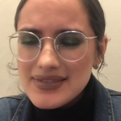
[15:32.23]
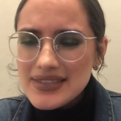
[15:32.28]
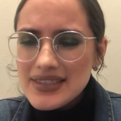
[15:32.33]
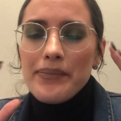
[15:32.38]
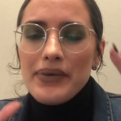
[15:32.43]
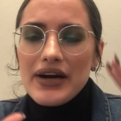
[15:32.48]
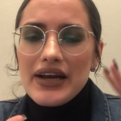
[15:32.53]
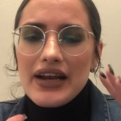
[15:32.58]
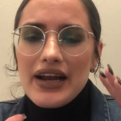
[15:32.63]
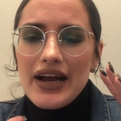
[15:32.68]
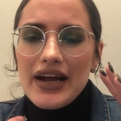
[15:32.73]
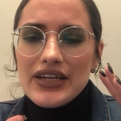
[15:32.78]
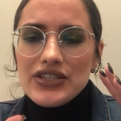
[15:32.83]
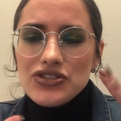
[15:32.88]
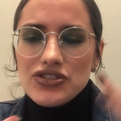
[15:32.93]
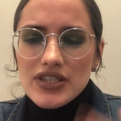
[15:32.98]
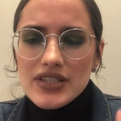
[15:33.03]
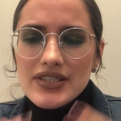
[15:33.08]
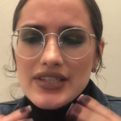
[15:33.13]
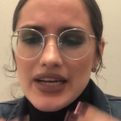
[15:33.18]
But I
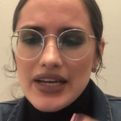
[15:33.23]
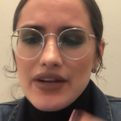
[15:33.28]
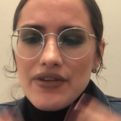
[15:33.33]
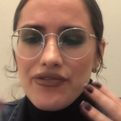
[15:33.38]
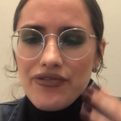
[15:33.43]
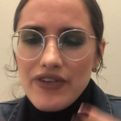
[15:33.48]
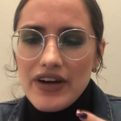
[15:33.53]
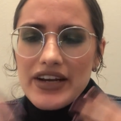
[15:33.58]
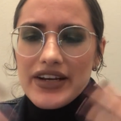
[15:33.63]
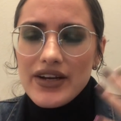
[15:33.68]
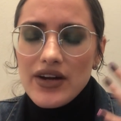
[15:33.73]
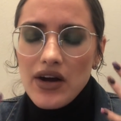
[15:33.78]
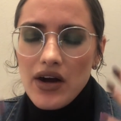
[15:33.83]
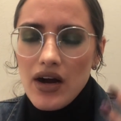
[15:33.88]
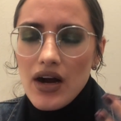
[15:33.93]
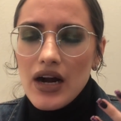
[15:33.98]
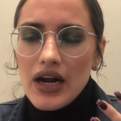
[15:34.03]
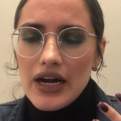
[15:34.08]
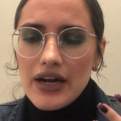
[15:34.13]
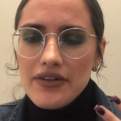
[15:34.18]
just kind of find it
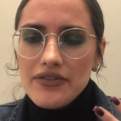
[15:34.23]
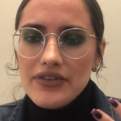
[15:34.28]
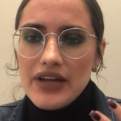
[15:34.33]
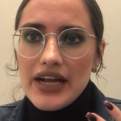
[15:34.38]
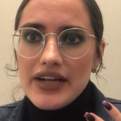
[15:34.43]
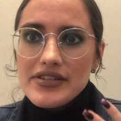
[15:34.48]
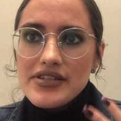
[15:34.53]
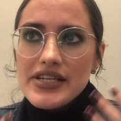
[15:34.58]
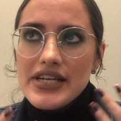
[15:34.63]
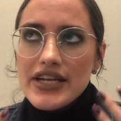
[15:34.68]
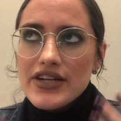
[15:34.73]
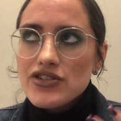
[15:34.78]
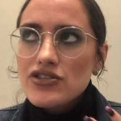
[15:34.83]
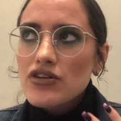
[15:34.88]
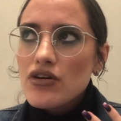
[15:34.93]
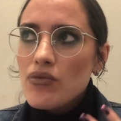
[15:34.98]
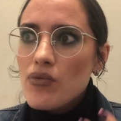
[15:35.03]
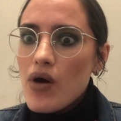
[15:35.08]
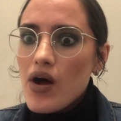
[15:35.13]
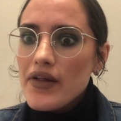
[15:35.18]
odd that
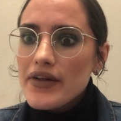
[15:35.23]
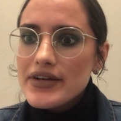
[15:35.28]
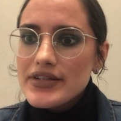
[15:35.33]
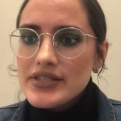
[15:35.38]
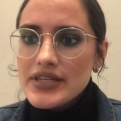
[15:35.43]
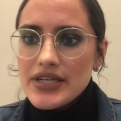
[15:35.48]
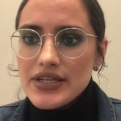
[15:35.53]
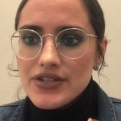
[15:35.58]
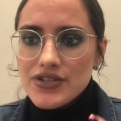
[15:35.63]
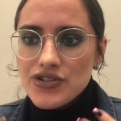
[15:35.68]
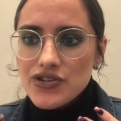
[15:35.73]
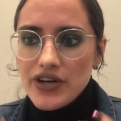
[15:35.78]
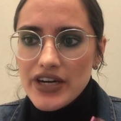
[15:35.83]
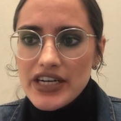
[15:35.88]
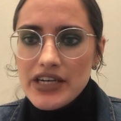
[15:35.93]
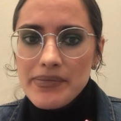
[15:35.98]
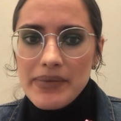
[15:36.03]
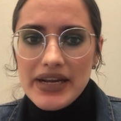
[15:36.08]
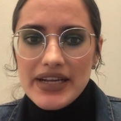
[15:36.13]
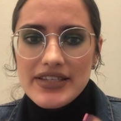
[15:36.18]
D'Angelo Wallace is trying
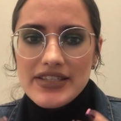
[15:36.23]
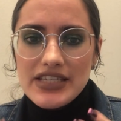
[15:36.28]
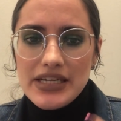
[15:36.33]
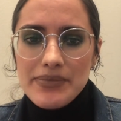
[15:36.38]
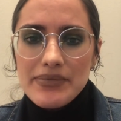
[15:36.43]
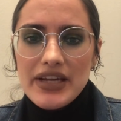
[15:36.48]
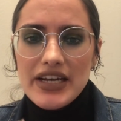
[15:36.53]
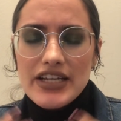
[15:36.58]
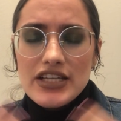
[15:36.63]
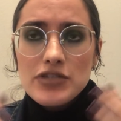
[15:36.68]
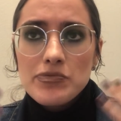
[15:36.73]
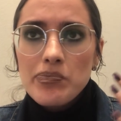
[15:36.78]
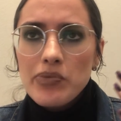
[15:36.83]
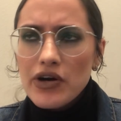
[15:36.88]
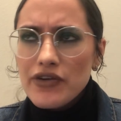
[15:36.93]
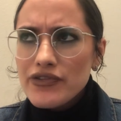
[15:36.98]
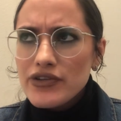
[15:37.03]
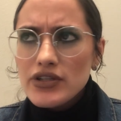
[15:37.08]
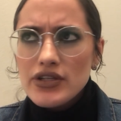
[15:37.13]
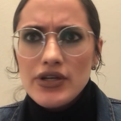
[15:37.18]
to make it seem that it is
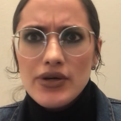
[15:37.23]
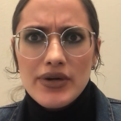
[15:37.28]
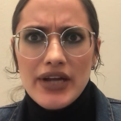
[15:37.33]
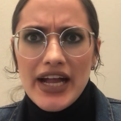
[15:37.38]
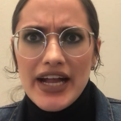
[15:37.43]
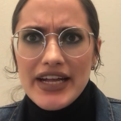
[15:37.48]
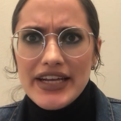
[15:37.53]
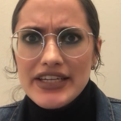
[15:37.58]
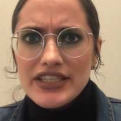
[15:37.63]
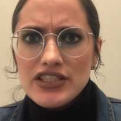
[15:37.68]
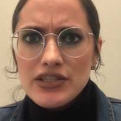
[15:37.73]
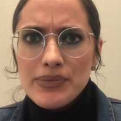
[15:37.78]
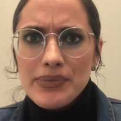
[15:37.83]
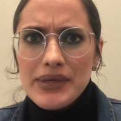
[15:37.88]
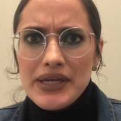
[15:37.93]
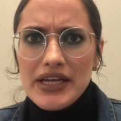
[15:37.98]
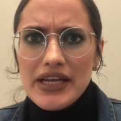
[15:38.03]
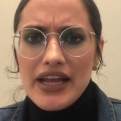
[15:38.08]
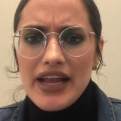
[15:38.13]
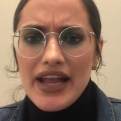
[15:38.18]
perfectly okay to
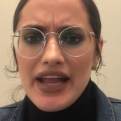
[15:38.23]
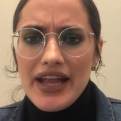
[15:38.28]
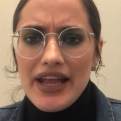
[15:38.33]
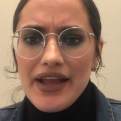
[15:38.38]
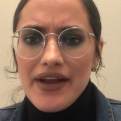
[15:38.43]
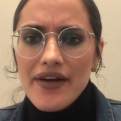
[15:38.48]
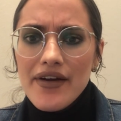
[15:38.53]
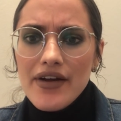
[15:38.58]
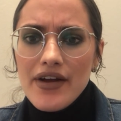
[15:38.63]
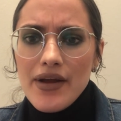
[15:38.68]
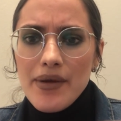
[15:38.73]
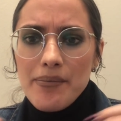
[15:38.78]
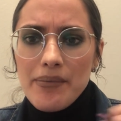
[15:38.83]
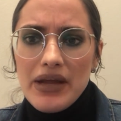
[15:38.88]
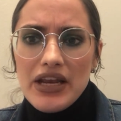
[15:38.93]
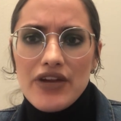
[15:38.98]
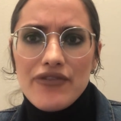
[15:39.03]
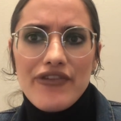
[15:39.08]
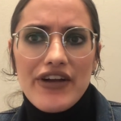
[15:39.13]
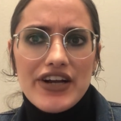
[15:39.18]
be a
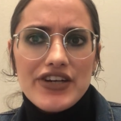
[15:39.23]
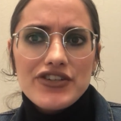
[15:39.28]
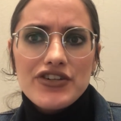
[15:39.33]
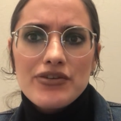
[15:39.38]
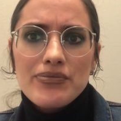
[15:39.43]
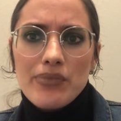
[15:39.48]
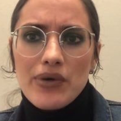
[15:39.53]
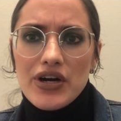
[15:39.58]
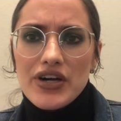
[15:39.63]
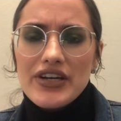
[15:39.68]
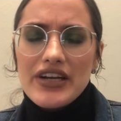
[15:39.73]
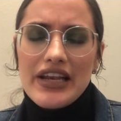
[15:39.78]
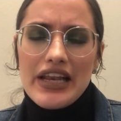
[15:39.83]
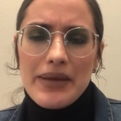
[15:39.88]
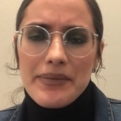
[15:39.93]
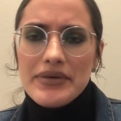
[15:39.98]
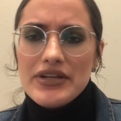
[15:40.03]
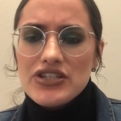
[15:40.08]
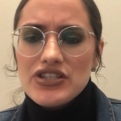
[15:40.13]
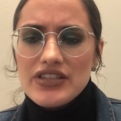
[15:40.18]
manufactured marketed
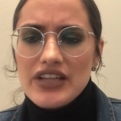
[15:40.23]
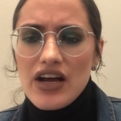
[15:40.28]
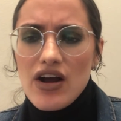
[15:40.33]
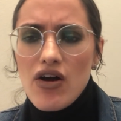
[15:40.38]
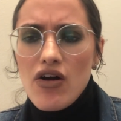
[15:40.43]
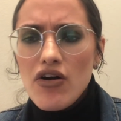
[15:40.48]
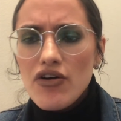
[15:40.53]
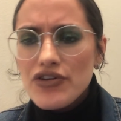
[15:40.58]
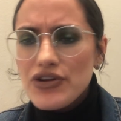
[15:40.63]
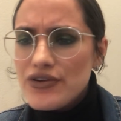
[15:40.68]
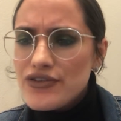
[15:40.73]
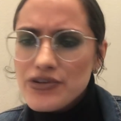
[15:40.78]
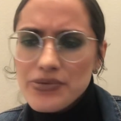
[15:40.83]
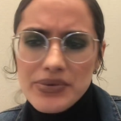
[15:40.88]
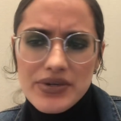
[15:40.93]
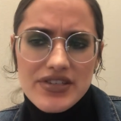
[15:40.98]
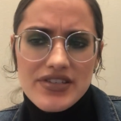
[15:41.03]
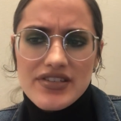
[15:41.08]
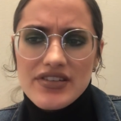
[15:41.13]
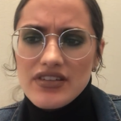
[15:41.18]
image and that all
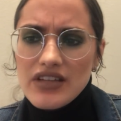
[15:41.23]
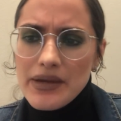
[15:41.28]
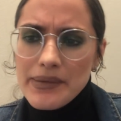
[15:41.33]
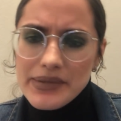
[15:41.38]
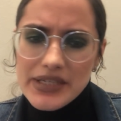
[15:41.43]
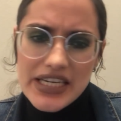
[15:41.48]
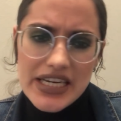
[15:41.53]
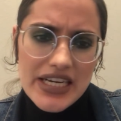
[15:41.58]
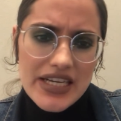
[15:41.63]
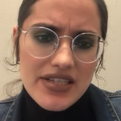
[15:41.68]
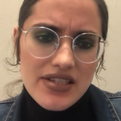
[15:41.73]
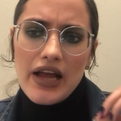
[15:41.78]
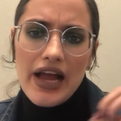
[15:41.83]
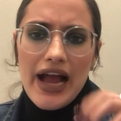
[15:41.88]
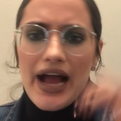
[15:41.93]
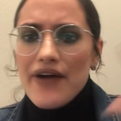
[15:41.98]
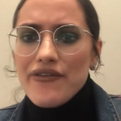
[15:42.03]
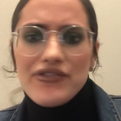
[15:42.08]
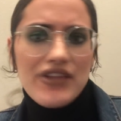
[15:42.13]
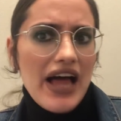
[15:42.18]
YouTubers and celebrities
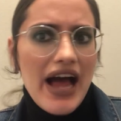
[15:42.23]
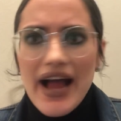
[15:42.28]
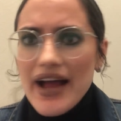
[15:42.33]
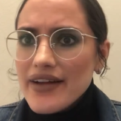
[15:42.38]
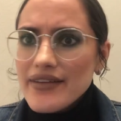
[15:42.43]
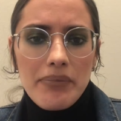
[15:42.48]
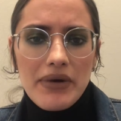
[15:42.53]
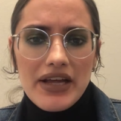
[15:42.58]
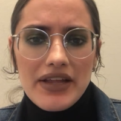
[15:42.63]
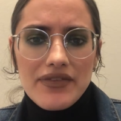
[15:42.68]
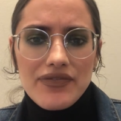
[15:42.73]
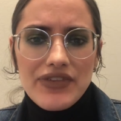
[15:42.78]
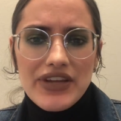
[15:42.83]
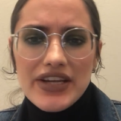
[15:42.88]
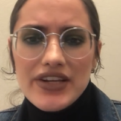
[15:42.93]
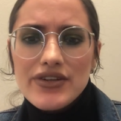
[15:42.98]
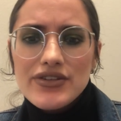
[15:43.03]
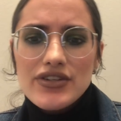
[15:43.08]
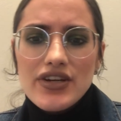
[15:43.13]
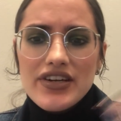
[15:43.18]
have that, but then
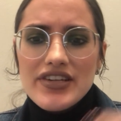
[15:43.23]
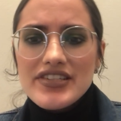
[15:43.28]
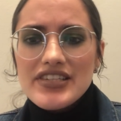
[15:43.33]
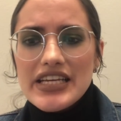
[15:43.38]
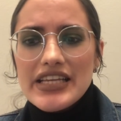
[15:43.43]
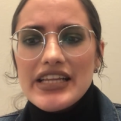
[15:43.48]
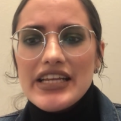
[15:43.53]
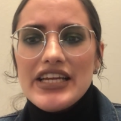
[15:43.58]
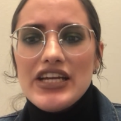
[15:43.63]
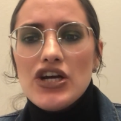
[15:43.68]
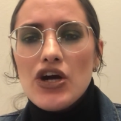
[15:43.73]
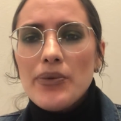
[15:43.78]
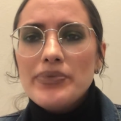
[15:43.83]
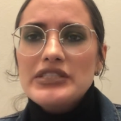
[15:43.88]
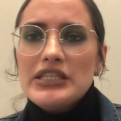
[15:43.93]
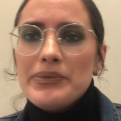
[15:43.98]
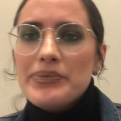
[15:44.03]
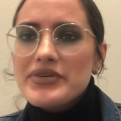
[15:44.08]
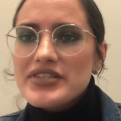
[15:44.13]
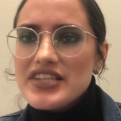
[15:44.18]
goes on to say that he hopes
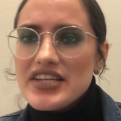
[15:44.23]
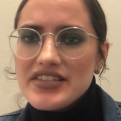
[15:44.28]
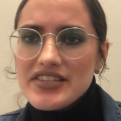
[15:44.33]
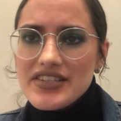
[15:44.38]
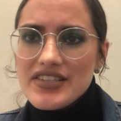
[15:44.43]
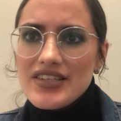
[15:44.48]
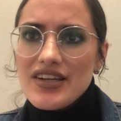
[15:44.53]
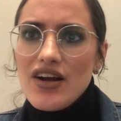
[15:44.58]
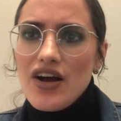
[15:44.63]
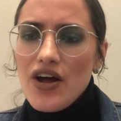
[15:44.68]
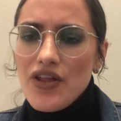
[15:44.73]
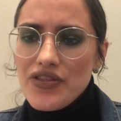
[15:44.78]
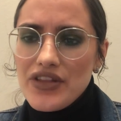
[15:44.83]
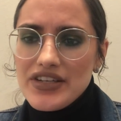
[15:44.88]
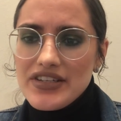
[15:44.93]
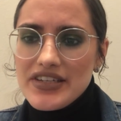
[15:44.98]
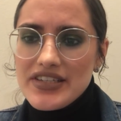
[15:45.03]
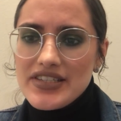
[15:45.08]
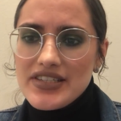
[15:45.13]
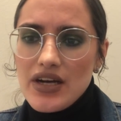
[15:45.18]
he presents his
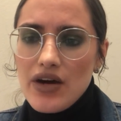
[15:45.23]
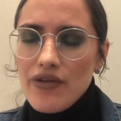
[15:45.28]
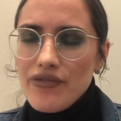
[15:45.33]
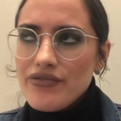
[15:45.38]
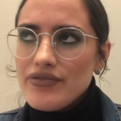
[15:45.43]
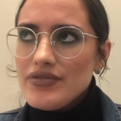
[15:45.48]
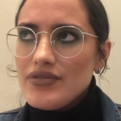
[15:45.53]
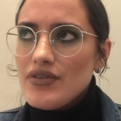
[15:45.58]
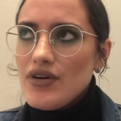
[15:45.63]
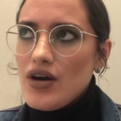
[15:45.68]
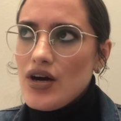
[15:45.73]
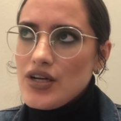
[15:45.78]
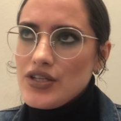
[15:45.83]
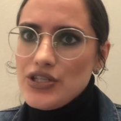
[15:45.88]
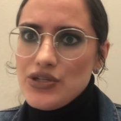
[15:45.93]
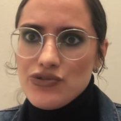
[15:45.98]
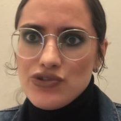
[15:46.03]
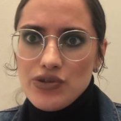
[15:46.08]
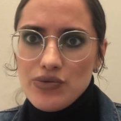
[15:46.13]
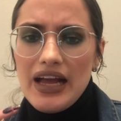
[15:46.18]
authentic self on
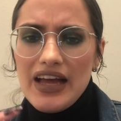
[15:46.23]
YouTube.